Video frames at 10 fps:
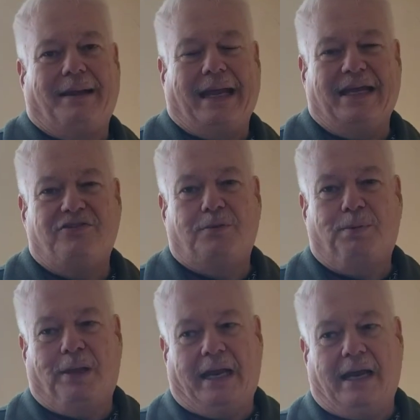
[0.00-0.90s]
as you
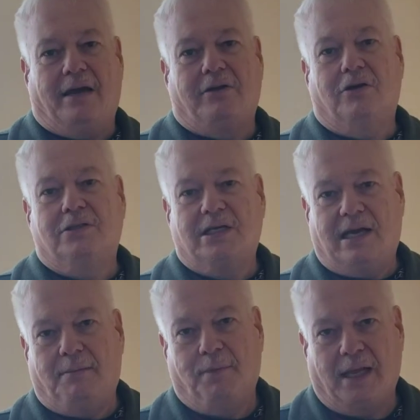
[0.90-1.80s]
plan out your
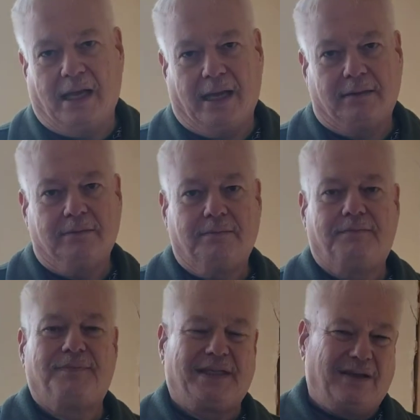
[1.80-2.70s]
timeline,
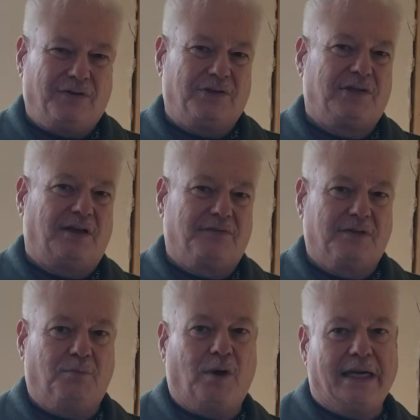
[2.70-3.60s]
give yourself
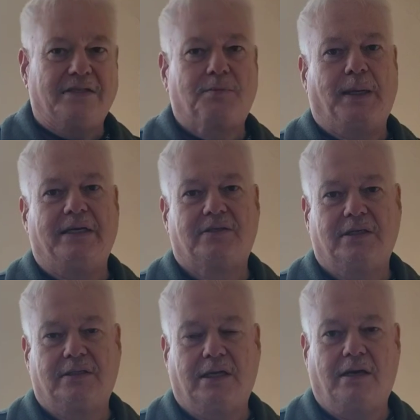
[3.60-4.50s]
some white space
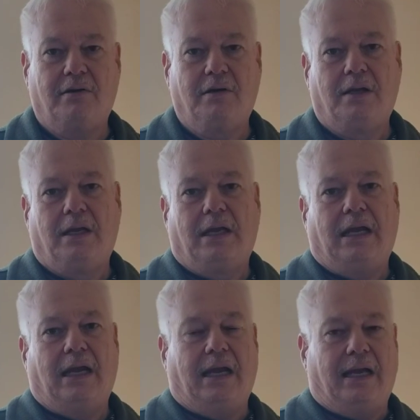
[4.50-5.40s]
in there.
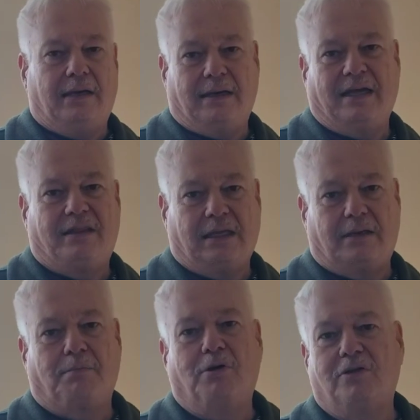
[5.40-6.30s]
And I
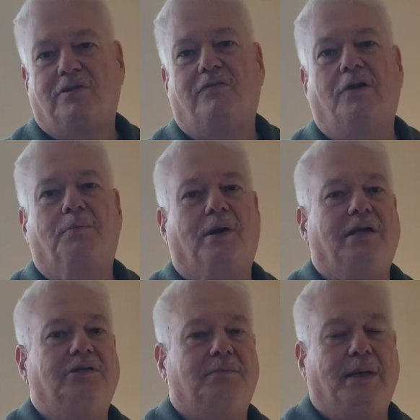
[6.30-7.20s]
think most of your
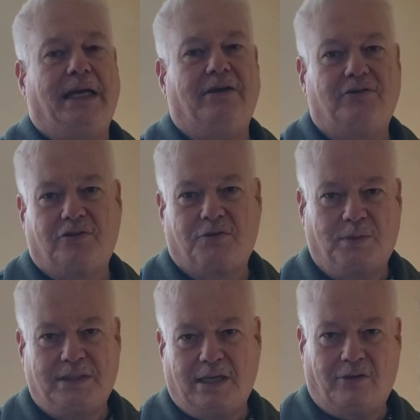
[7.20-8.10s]
project managers
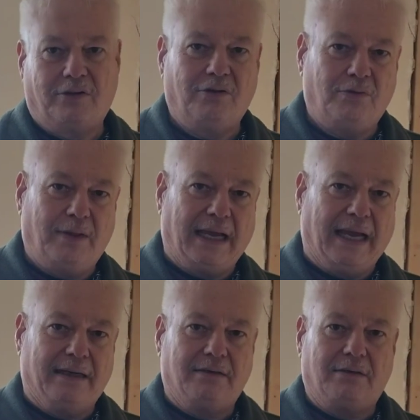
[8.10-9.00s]
will tell you
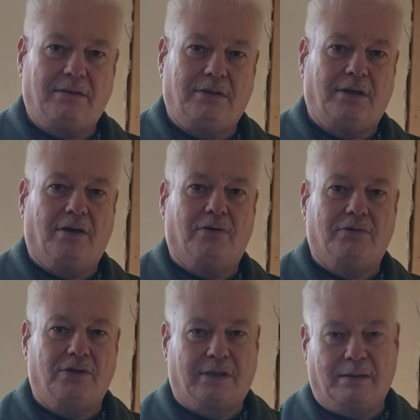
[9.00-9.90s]
that,
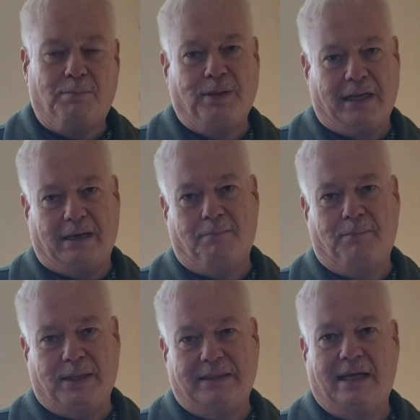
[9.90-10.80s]
you can plan,
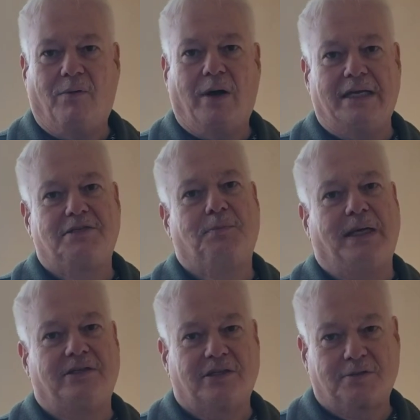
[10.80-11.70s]
but that white
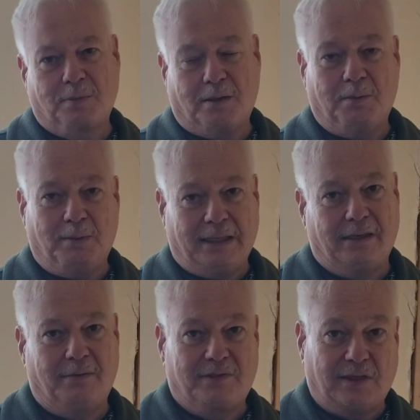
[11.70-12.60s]
space is probably
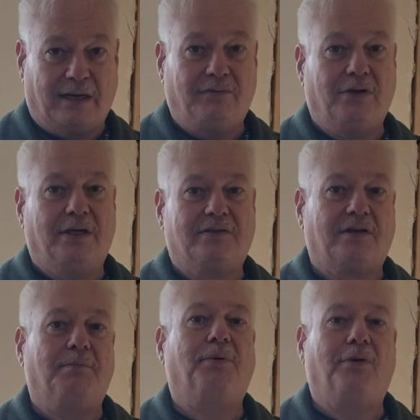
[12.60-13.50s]
going to save you at
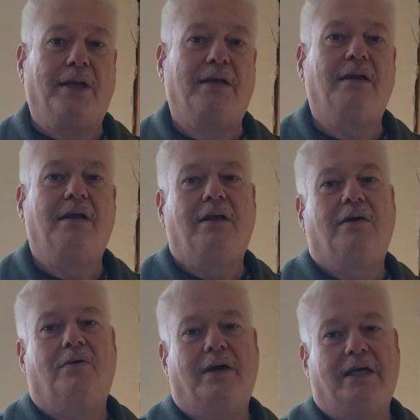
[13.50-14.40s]
some point
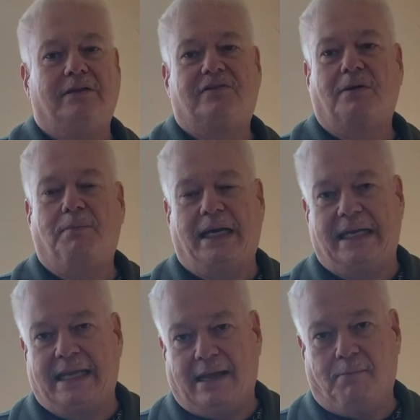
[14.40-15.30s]
when somebody
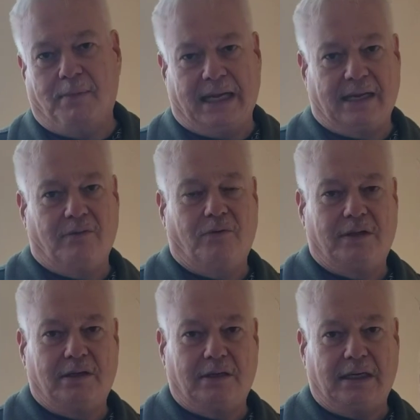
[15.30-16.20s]
can't make it
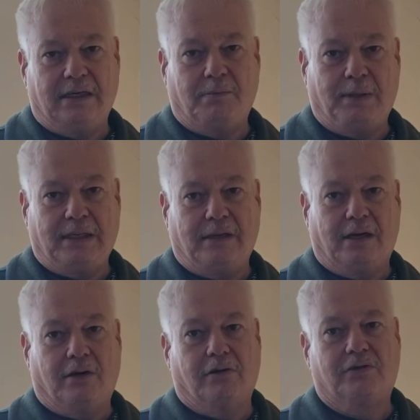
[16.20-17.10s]
when they need to be
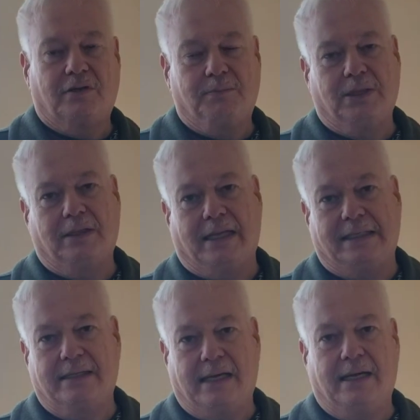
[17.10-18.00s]
there or something
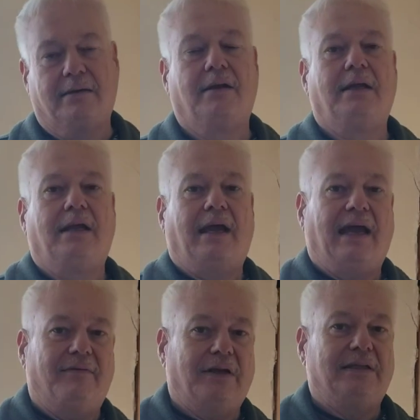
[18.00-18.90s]
like that.
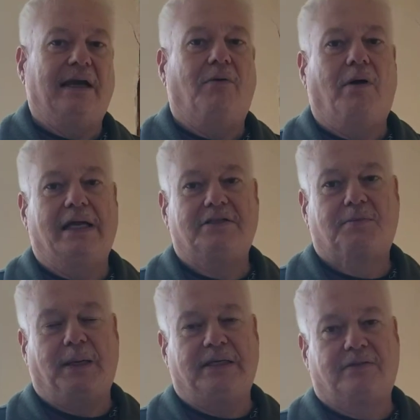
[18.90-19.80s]
Having that white
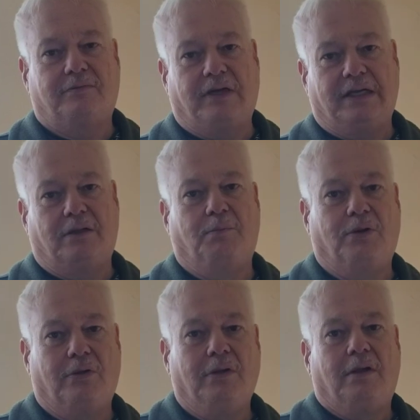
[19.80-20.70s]
space
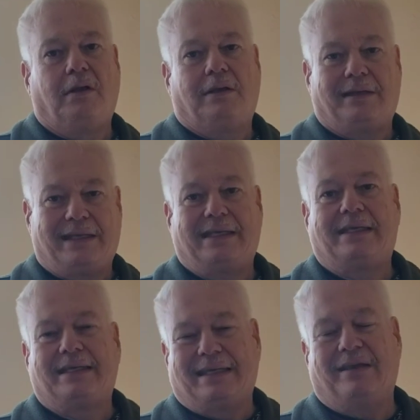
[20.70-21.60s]
available
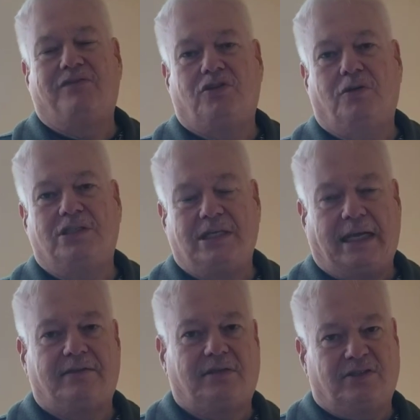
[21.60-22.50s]
gives you a
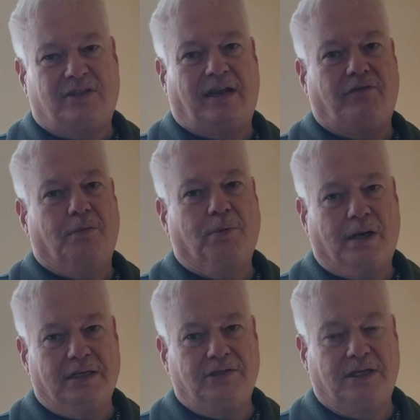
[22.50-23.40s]
chance to save your
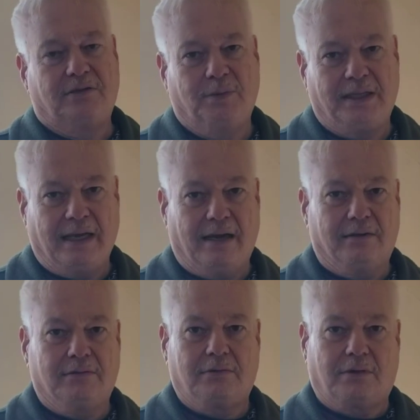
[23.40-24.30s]
project
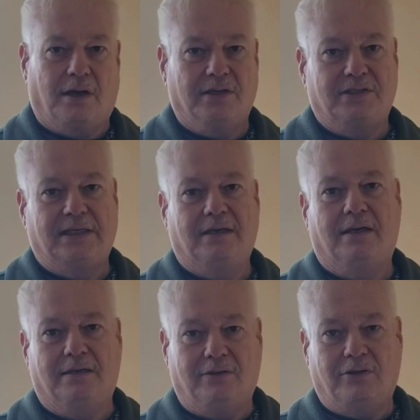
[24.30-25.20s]
without causing
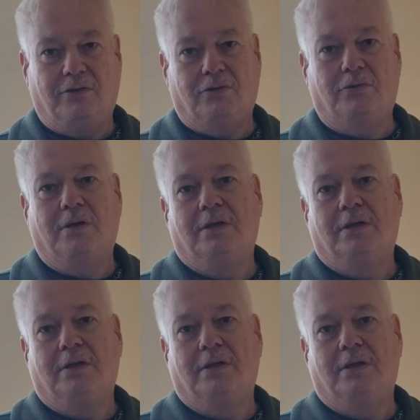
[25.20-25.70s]
undue